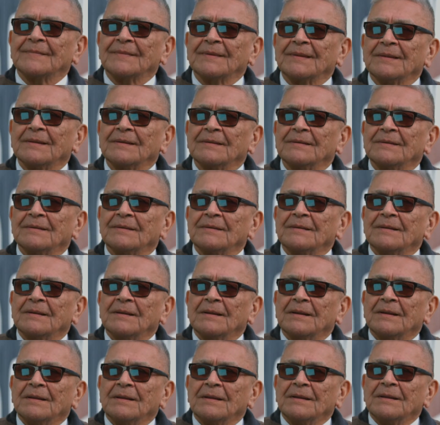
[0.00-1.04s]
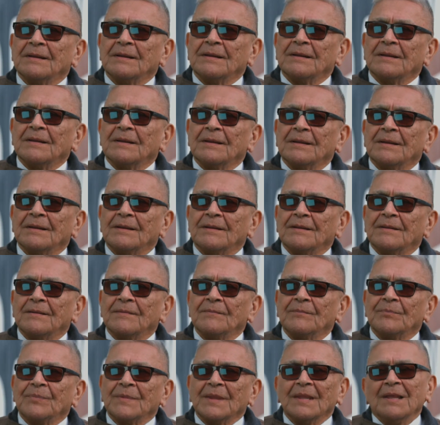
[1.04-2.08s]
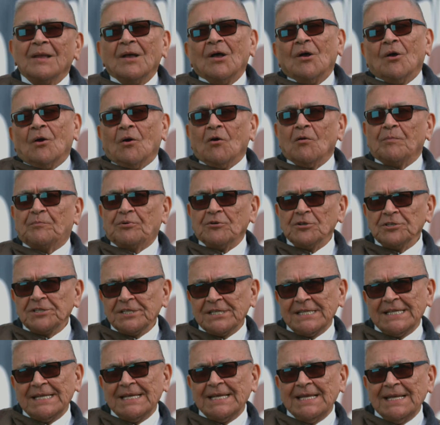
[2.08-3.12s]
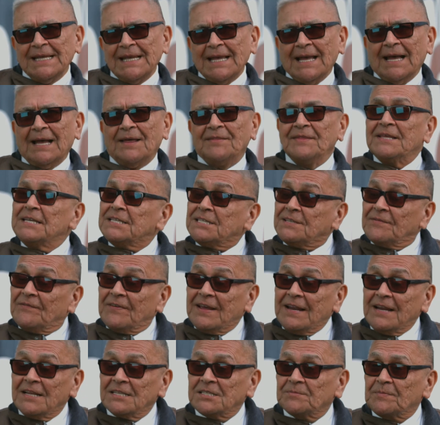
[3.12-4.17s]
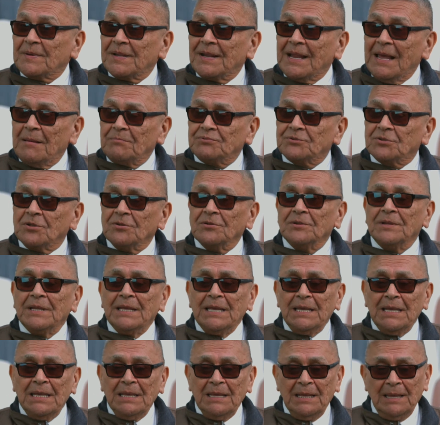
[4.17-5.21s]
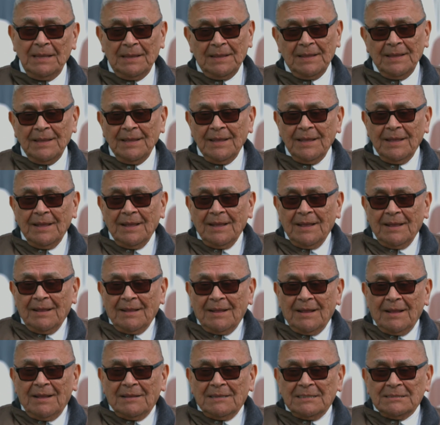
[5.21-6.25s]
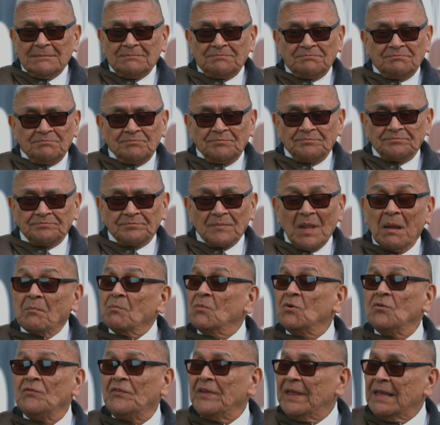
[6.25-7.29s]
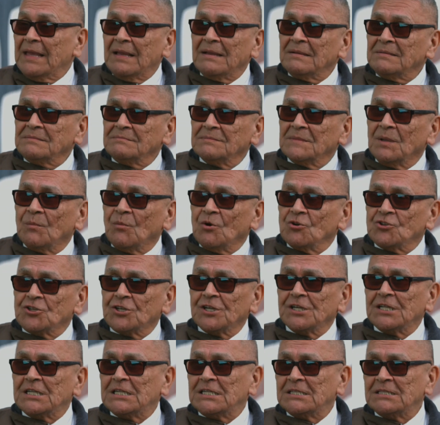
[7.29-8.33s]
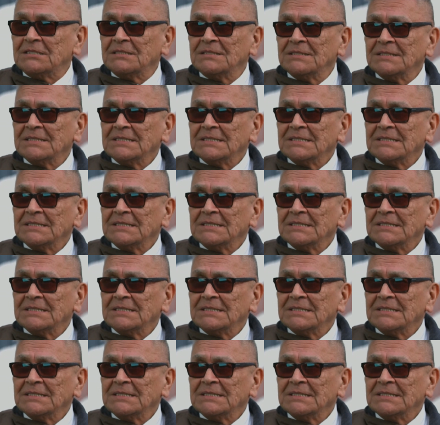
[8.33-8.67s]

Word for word: How has this event been for you personally? Well, personally, uh, this event has been absolutely um, moving, emotional,